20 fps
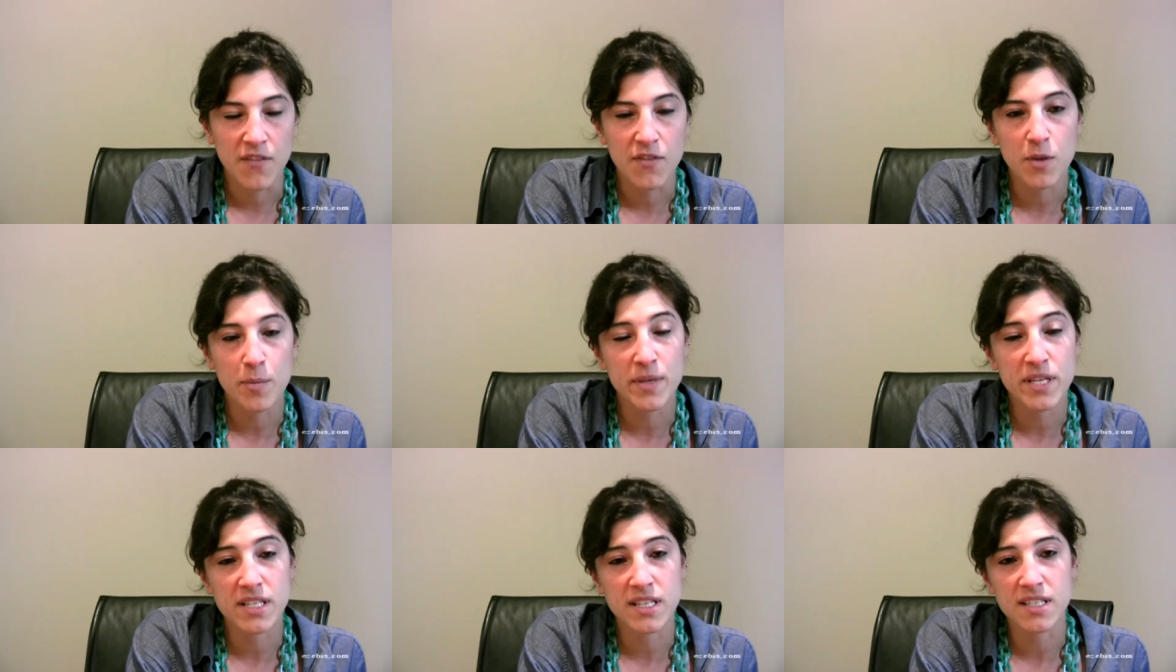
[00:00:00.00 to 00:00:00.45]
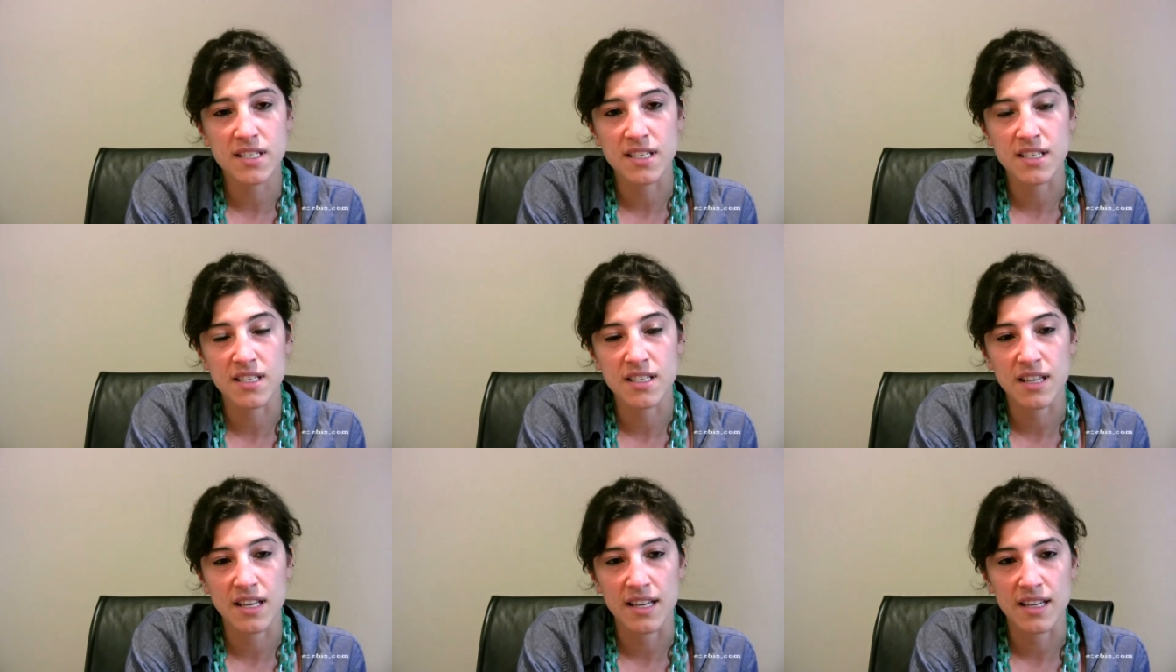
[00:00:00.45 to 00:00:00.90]
the
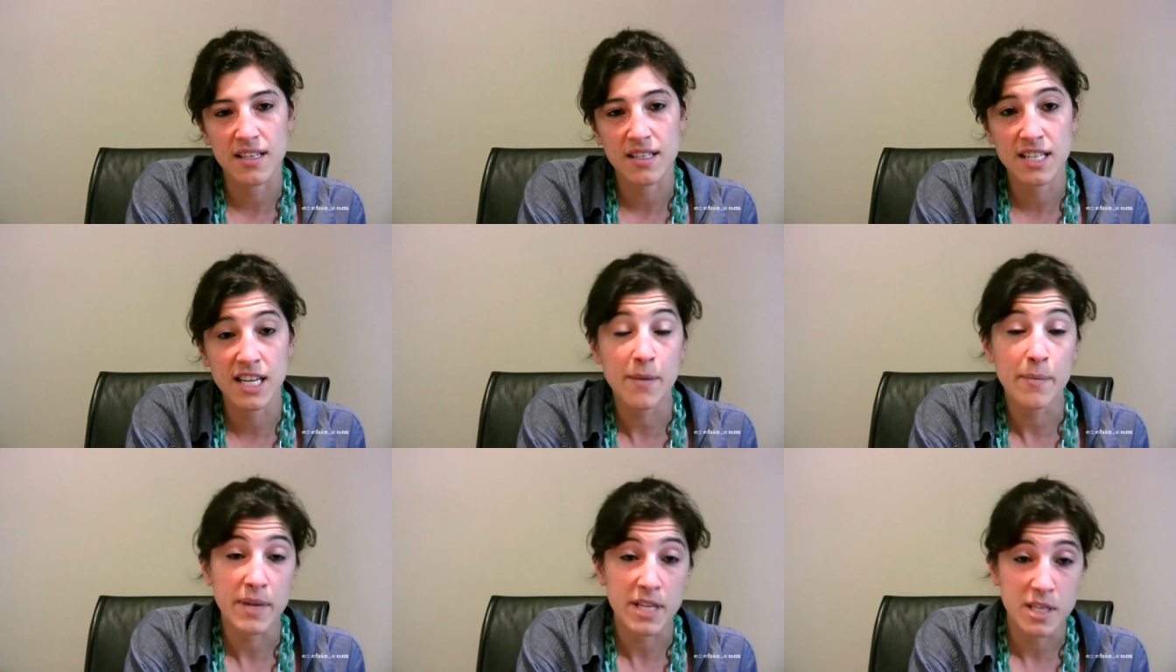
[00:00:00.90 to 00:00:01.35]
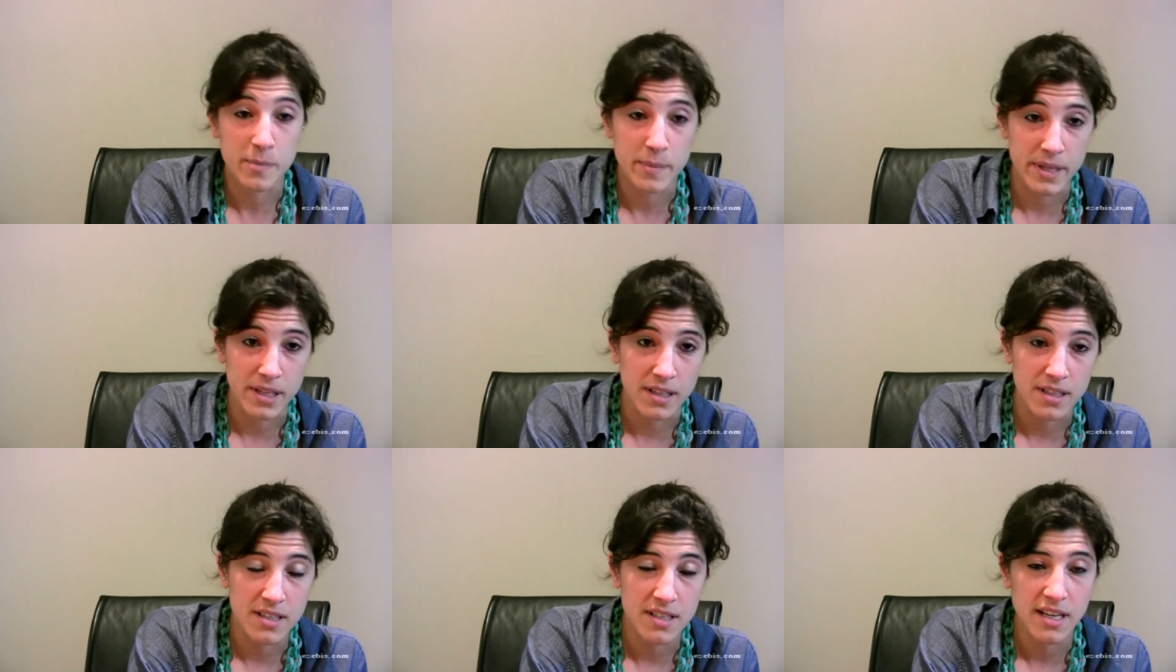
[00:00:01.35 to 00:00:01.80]
businesses that Tim has
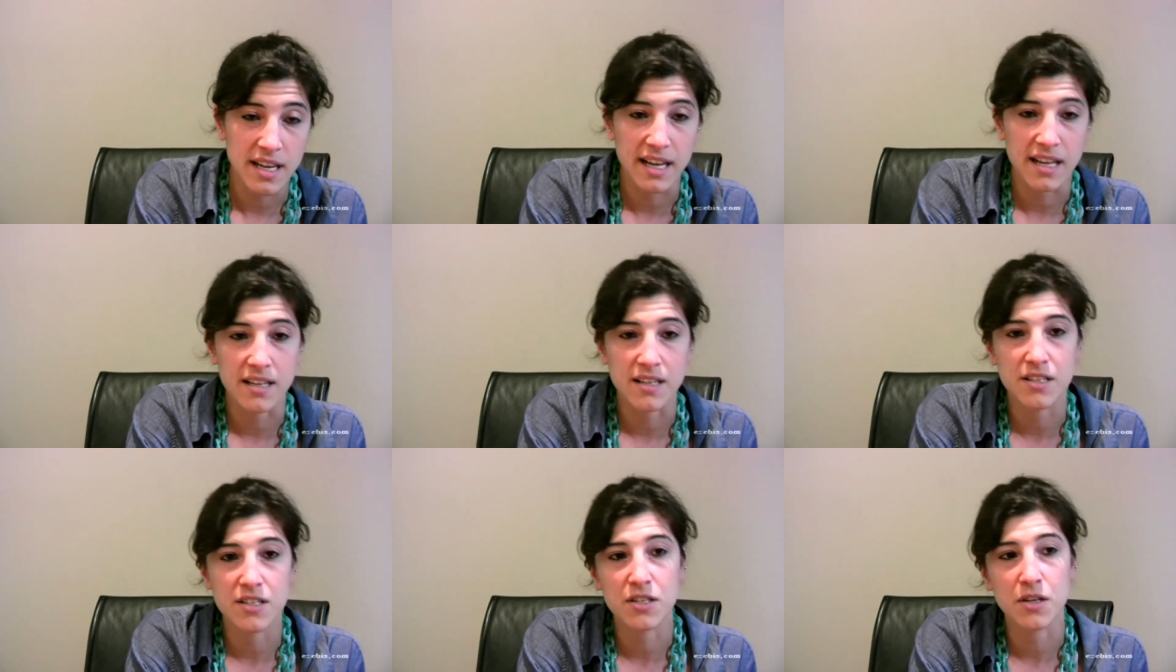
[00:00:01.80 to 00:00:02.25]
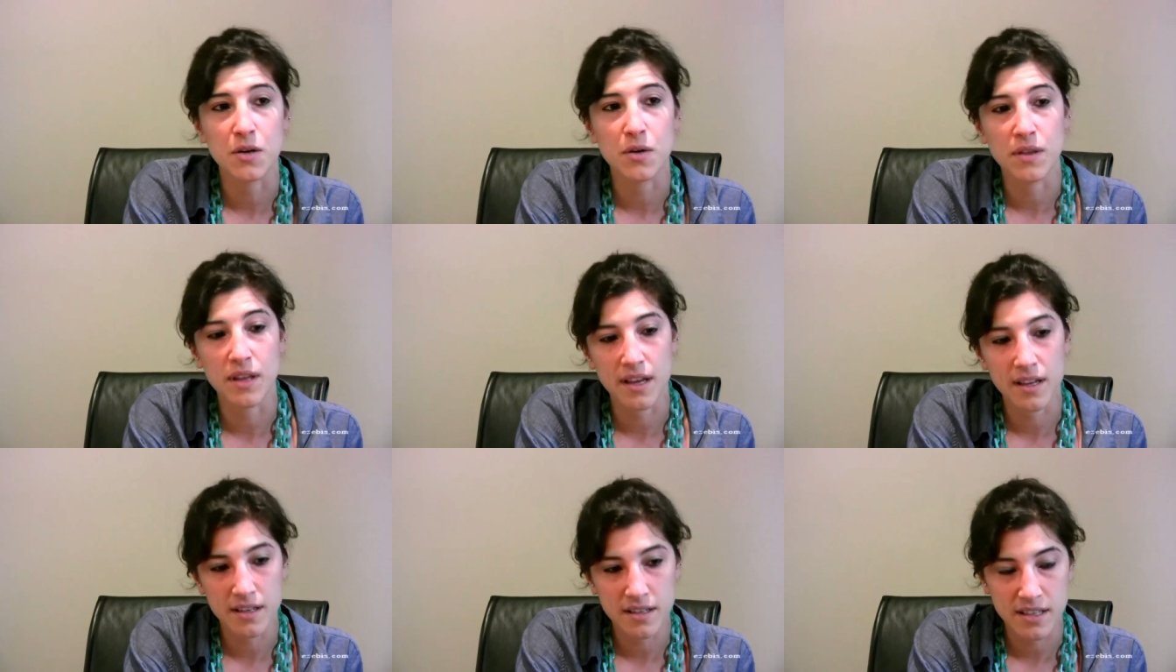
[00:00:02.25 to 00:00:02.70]
built, and so
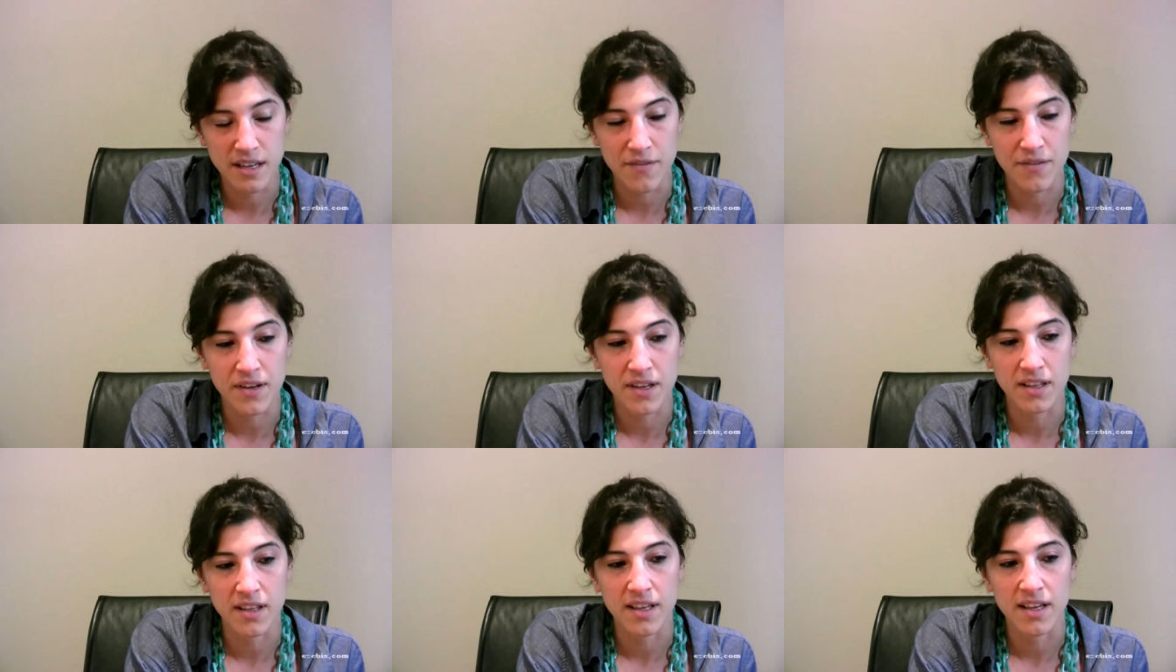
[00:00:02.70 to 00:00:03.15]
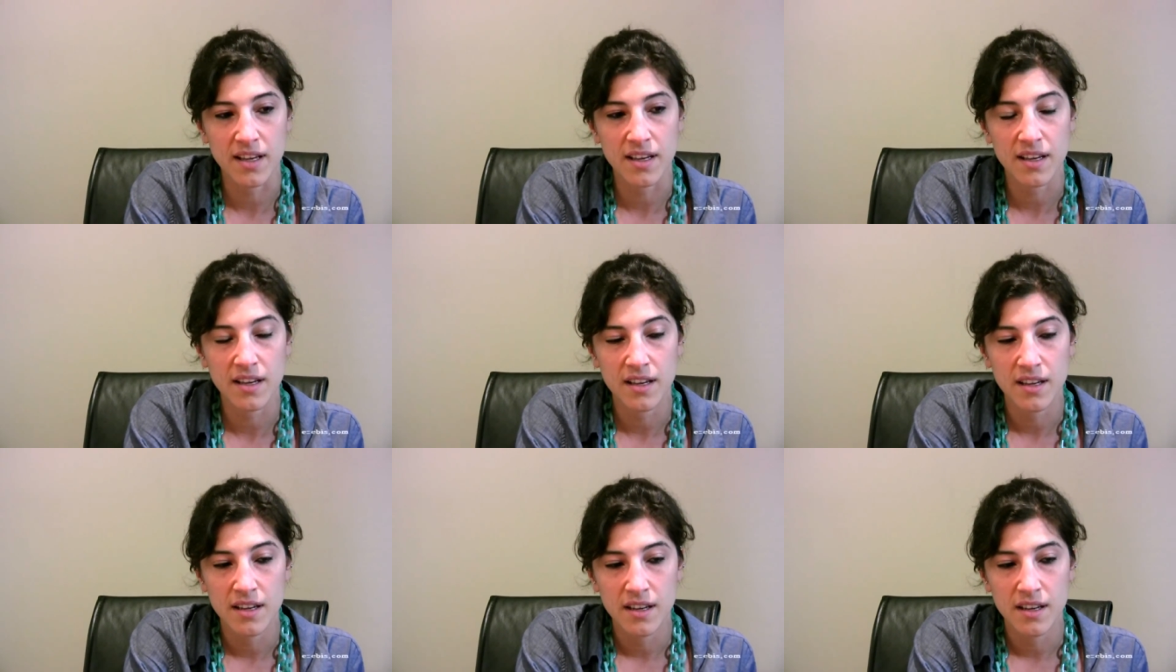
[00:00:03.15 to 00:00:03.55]
that definitely